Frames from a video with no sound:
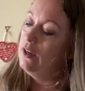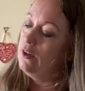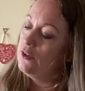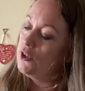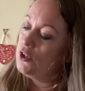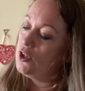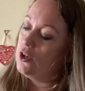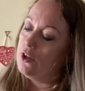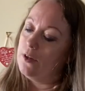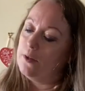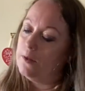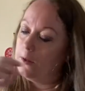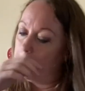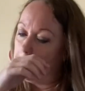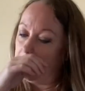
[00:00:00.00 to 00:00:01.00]
So,
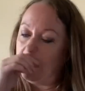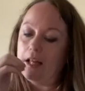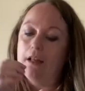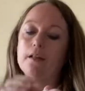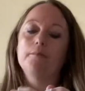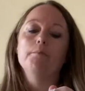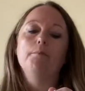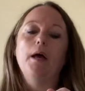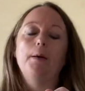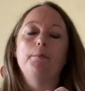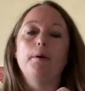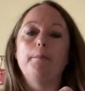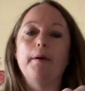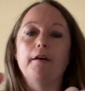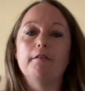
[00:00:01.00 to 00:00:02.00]

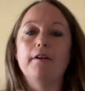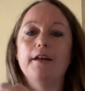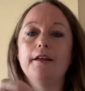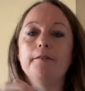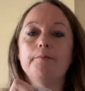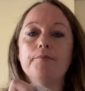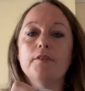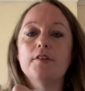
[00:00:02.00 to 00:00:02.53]
Pepperberry.